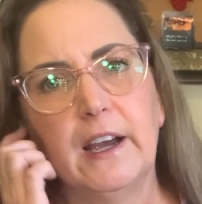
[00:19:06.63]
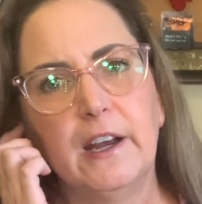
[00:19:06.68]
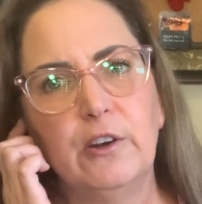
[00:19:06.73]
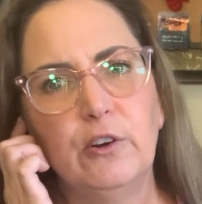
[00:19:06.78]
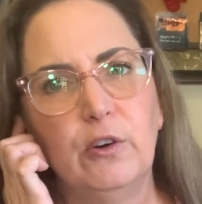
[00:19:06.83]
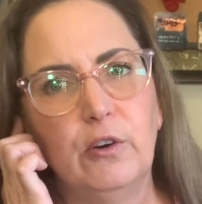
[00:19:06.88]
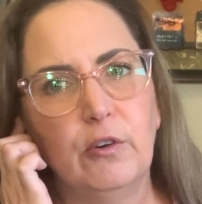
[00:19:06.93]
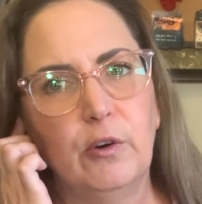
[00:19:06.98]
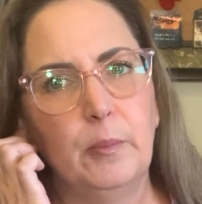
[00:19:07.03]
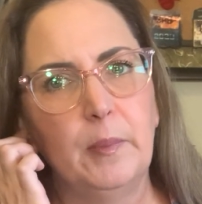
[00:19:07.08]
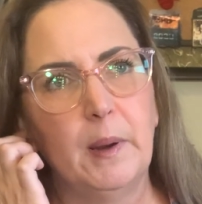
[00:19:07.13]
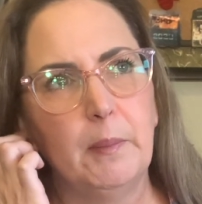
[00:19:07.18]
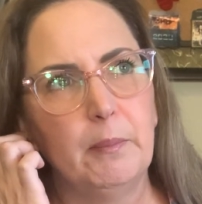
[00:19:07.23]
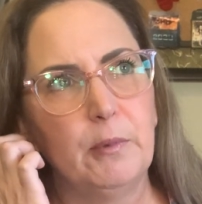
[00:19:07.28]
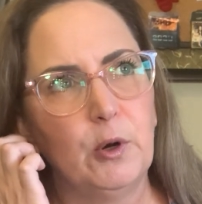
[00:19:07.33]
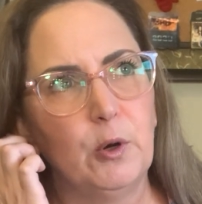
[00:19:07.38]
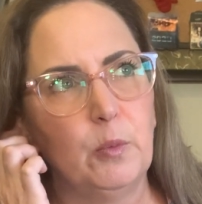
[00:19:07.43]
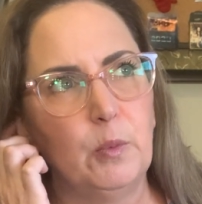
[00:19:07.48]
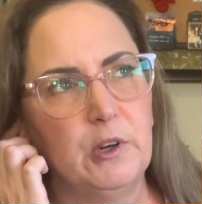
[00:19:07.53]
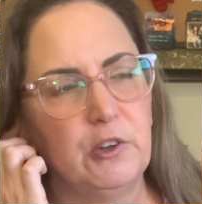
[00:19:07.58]
I don't
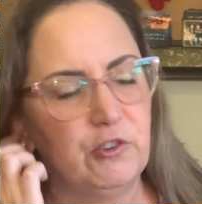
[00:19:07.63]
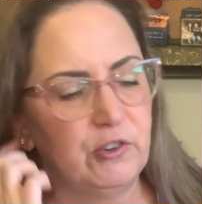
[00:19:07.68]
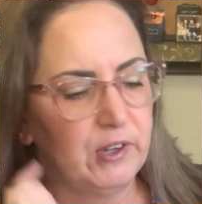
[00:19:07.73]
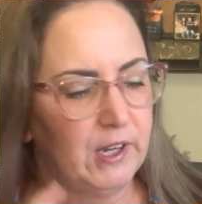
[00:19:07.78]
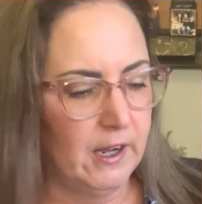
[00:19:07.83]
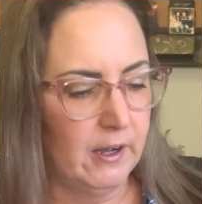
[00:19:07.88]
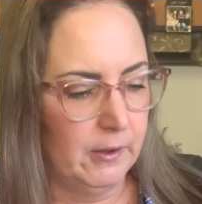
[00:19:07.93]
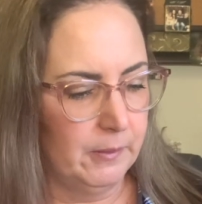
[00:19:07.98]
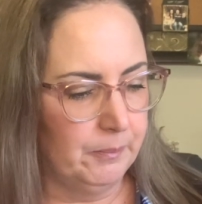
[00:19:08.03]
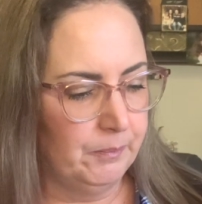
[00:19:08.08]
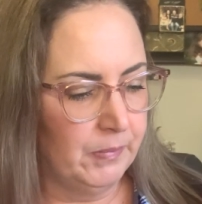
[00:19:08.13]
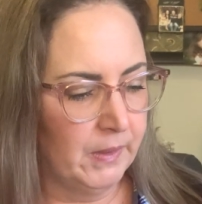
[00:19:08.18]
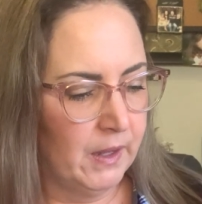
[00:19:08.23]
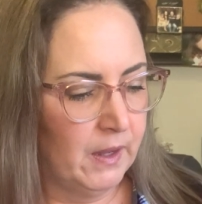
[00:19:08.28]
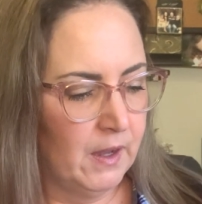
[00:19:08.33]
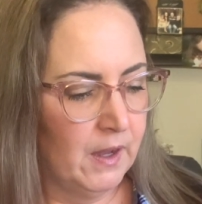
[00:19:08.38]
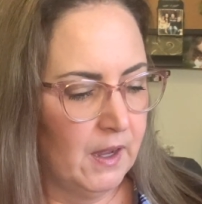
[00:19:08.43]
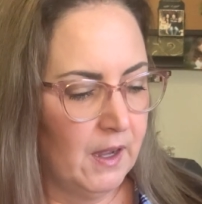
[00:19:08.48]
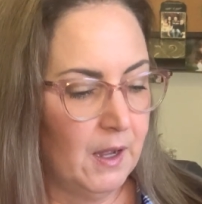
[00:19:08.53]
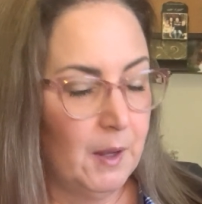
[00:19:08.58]
remember which town,
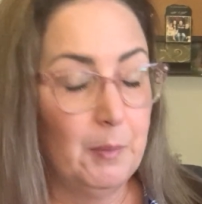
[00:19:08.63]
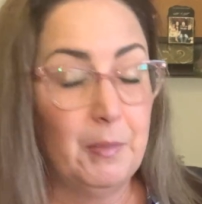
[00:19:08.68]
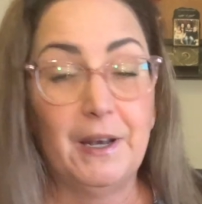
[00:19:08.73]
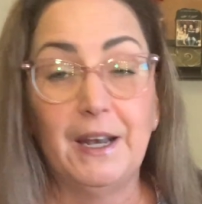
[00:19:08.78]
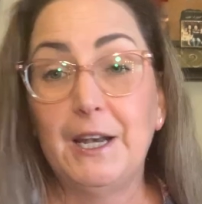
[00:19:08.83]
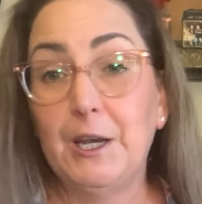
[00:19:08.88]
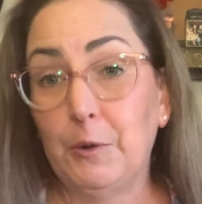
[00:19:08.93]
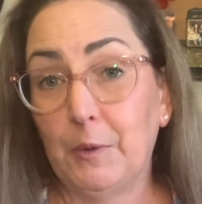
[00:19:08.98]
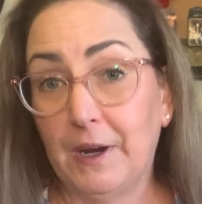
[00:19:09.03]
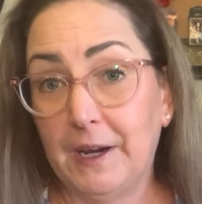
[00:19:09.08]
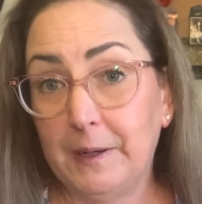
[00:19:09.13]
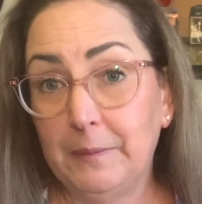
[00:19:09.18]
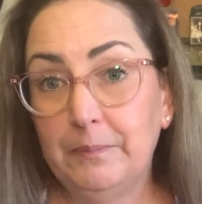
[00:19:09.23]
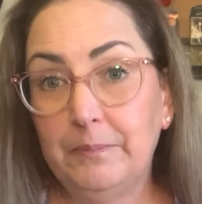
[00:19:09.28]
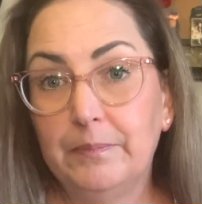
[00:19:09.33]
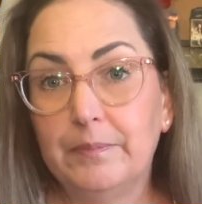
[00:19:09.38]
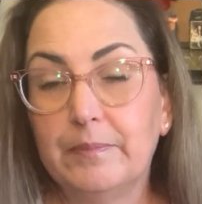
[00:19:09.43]
but anyway,